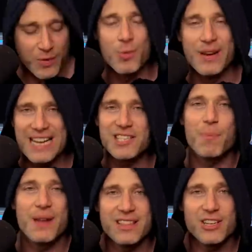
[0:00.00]
You need to
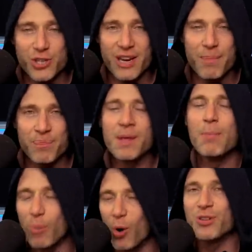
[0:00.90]
be in the gym
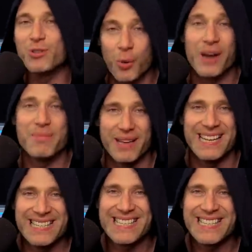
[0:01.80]
more than 20
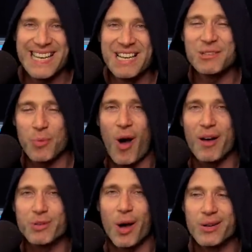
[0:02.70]
minutes is what
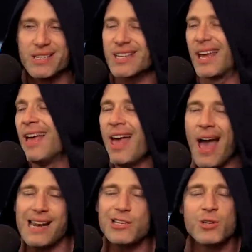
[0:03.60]
I'm going to say.
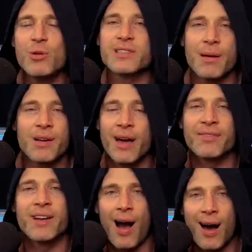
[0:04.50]
Unless you're doing some kind of
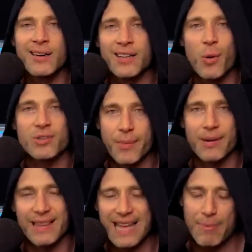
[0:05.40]
cardio or something
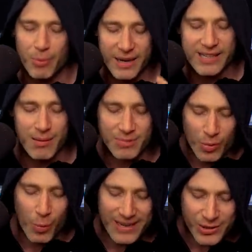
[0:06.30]
like that. But when it comes to weight